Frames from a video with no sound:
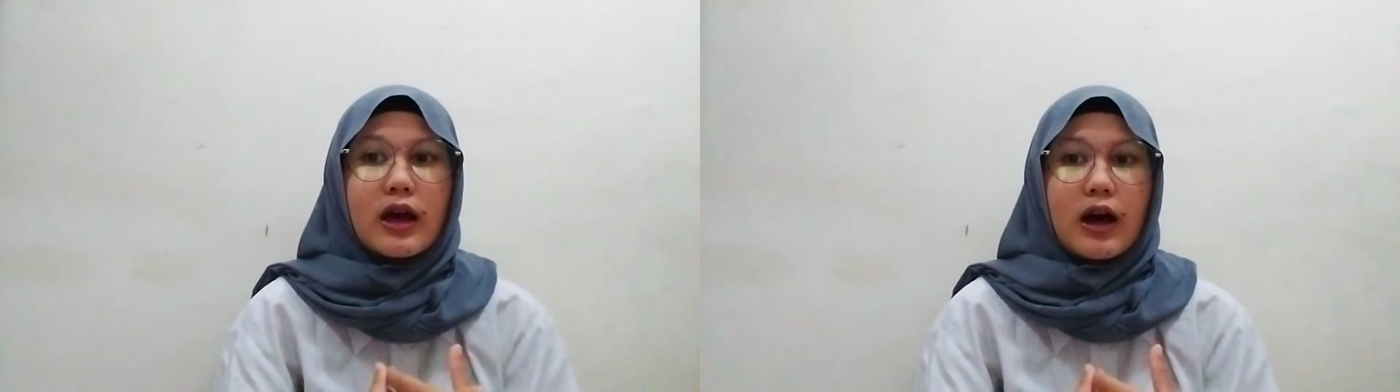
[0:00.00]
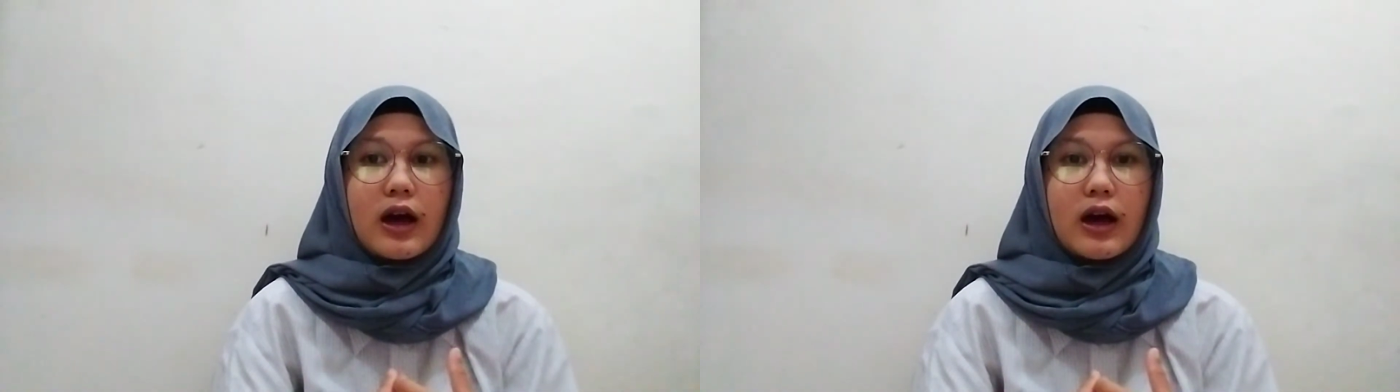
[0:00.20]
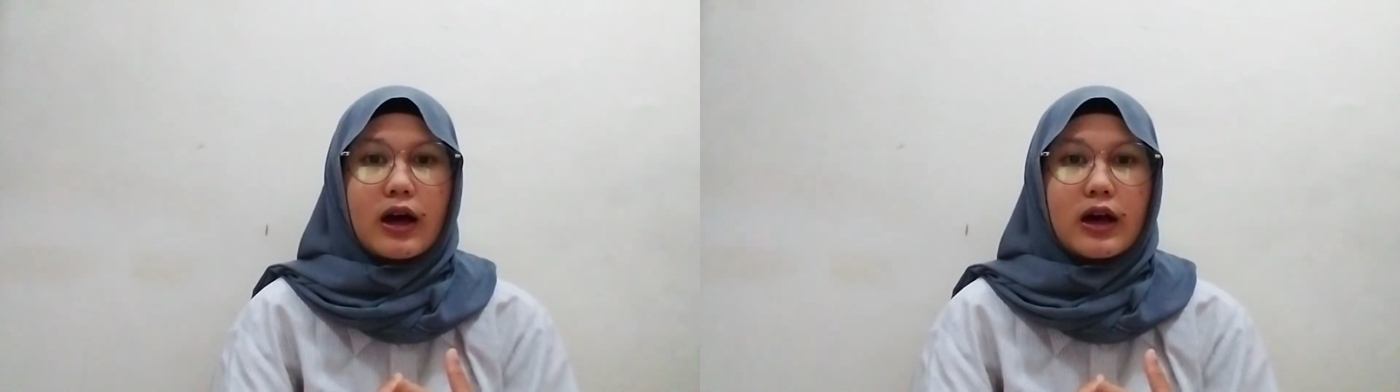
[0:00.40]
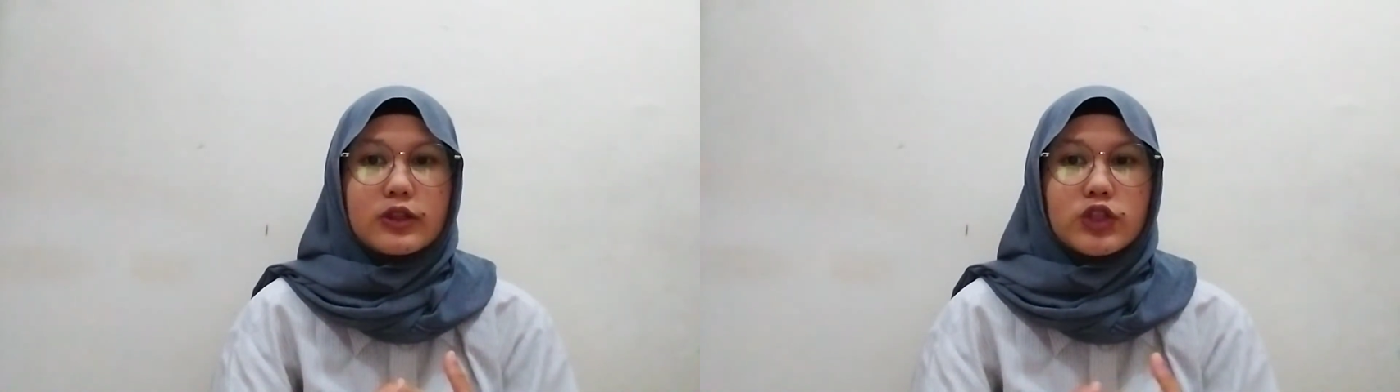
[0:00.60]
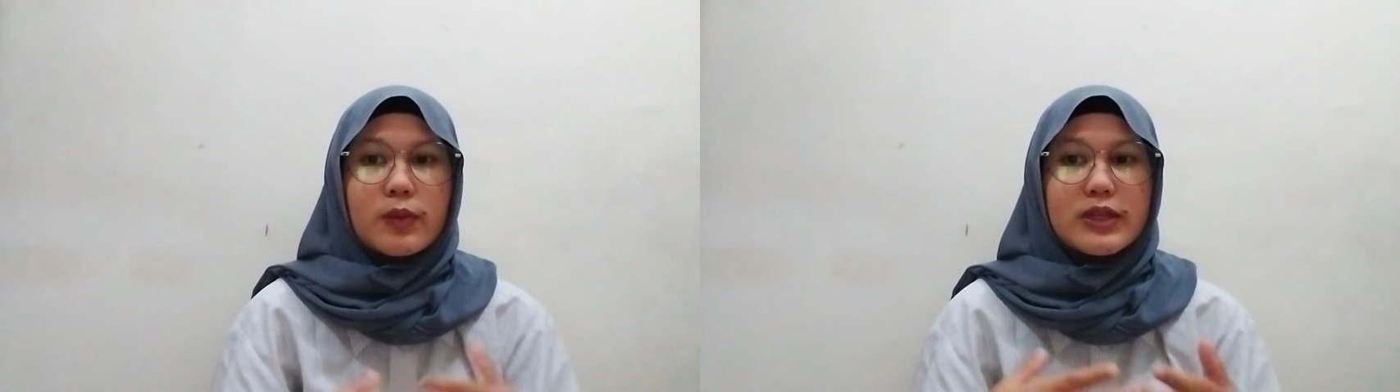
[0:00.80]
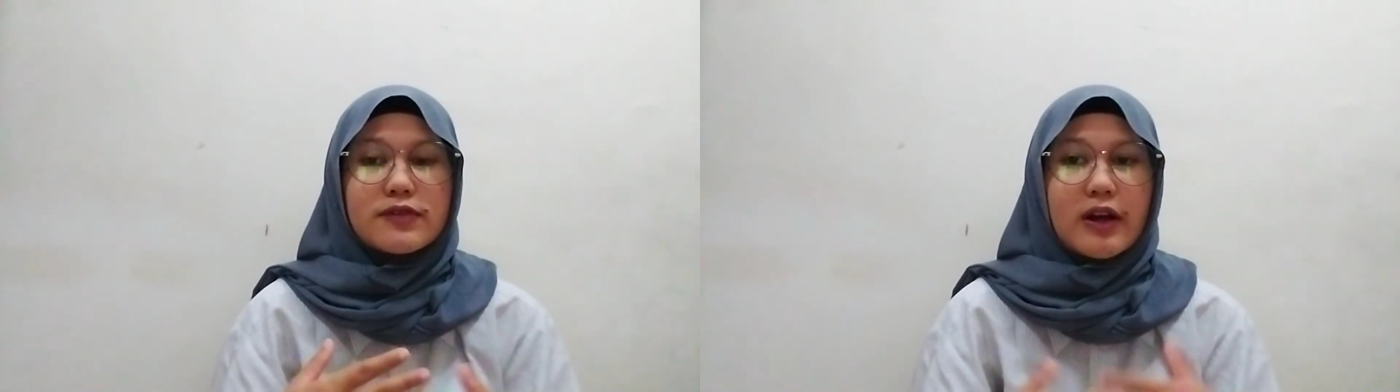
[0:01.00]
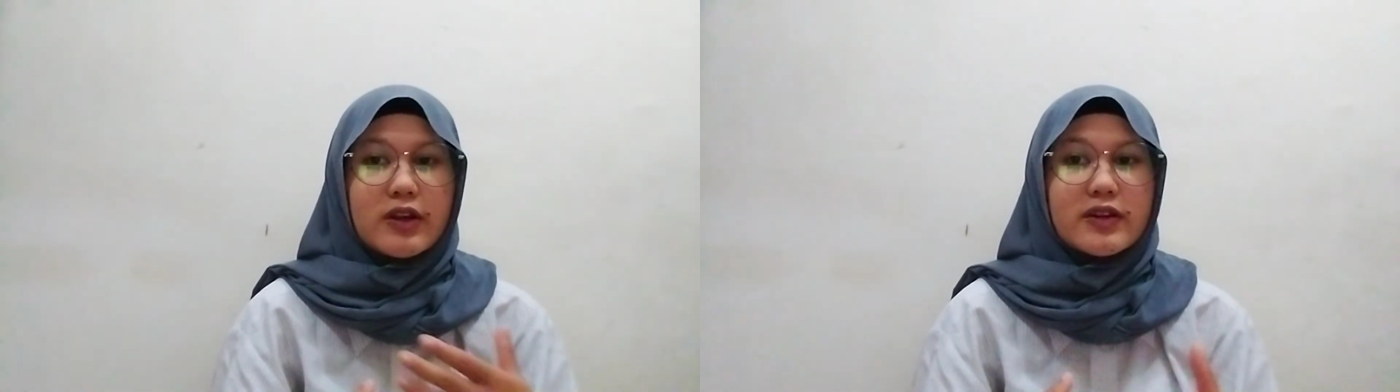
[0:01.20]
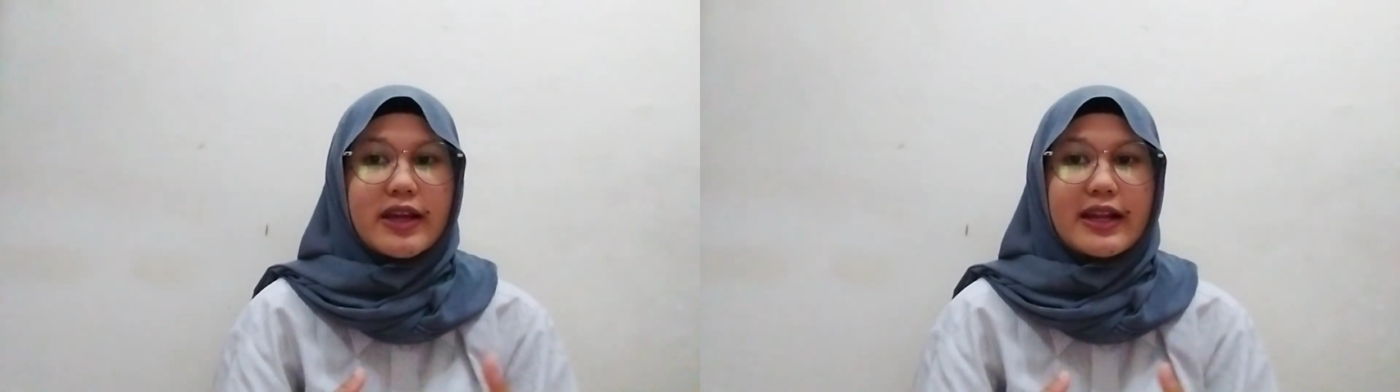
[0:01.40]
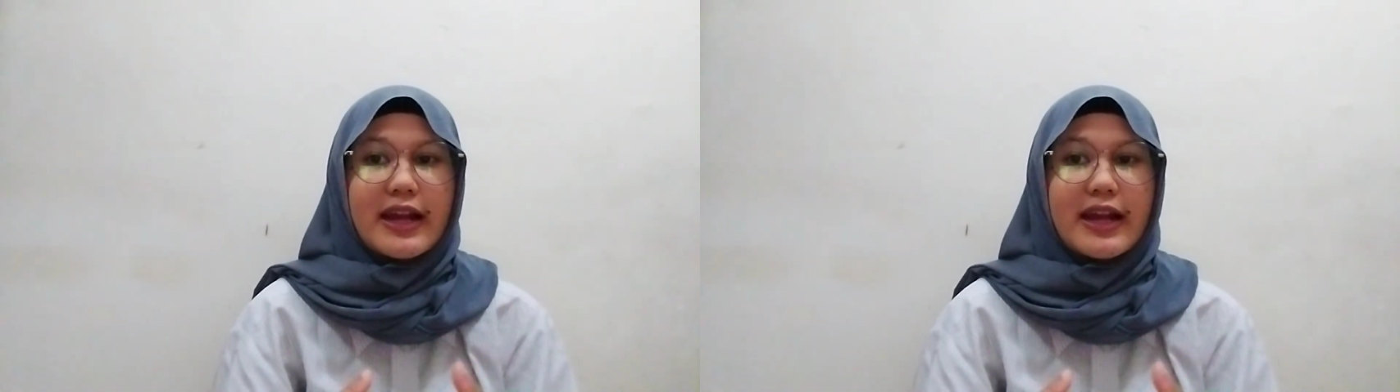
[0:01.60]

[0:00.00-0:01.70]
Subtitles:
Thomas found out that